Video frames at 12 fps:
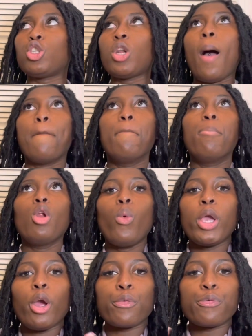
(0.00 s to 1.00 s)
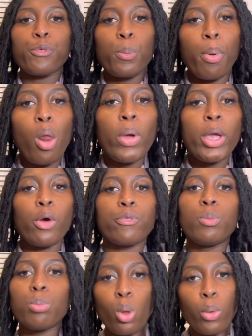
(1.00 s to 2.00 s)
now I'm blowing her
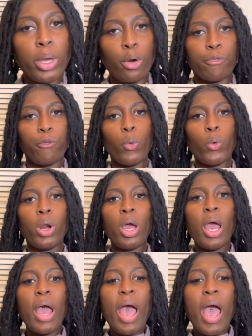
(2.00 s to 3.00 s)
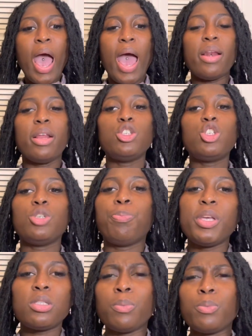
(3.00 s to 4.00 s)
phone. And then she
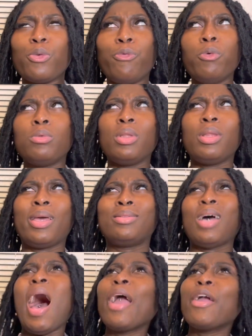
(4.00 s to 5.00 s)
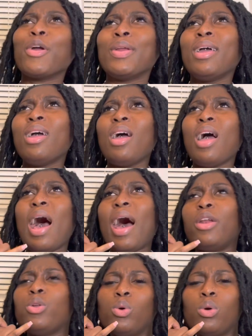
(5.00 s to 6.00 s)
picks up the phone, like, tired.
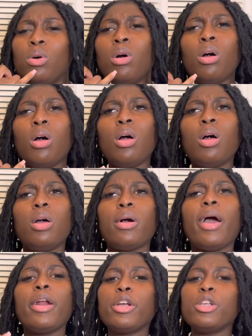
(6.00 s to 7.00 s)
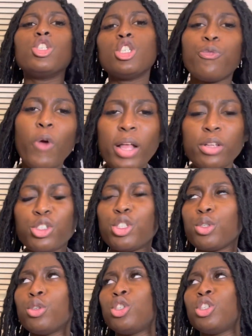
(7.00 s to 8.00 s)
Hello? And she's French.
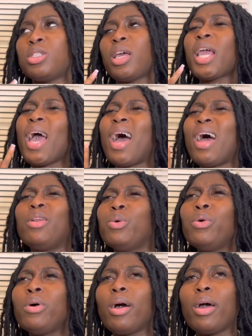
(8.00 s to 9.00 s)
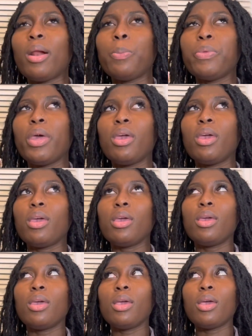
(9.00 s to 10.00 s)
So she's like, hello? And I'm like,
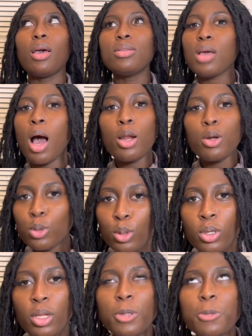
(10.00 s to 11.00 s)
yes, hello.